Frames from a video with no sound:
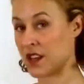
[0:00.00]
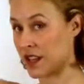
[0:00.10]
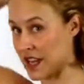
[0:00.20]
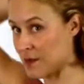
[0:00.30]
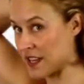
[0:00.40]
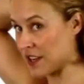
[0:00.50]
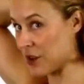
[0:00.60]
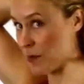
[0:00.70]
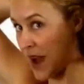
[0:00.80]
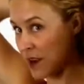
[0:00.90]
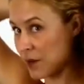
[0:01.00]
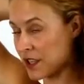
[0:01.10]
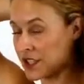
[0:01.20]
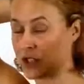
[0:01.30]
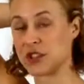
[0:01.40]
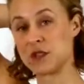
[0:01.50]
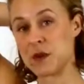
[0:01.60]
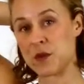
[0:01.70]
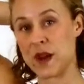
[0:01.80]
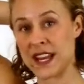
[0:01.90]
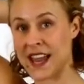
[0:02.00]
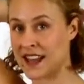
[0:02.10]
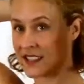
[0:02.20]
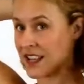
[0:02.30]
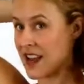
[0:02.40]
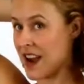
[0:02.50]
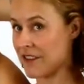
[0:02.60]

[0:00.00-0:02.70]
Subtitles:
Okay, we can go backwards. You can do it with one hand.